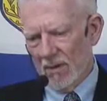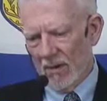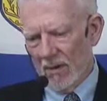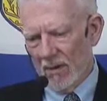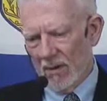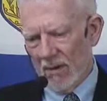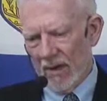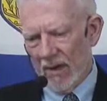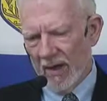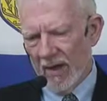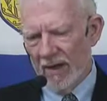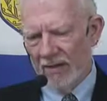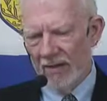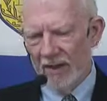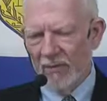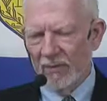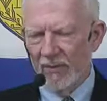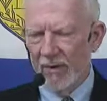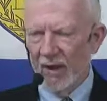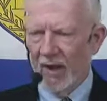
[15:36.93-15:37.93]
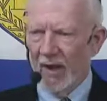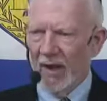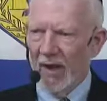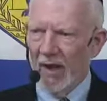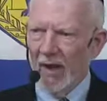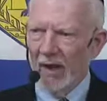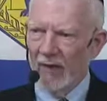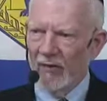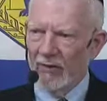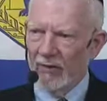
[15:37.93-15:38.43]
And it's up to
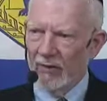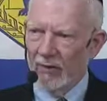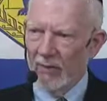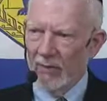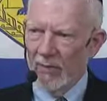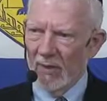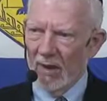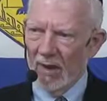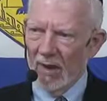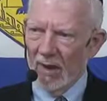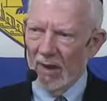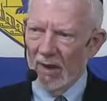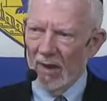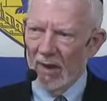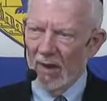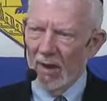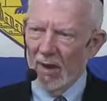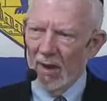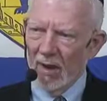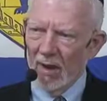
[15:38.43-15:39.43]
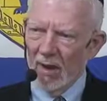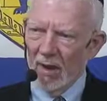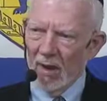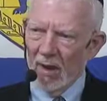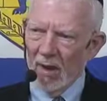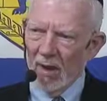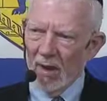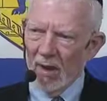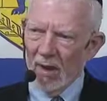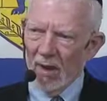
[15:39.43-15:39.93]
us to be
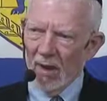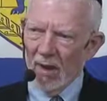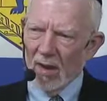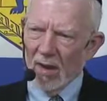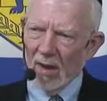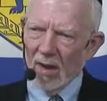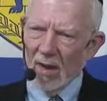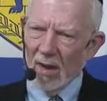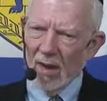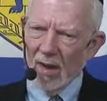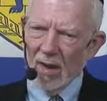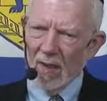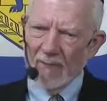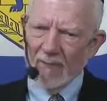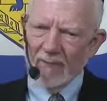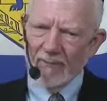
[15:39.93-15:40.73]
um,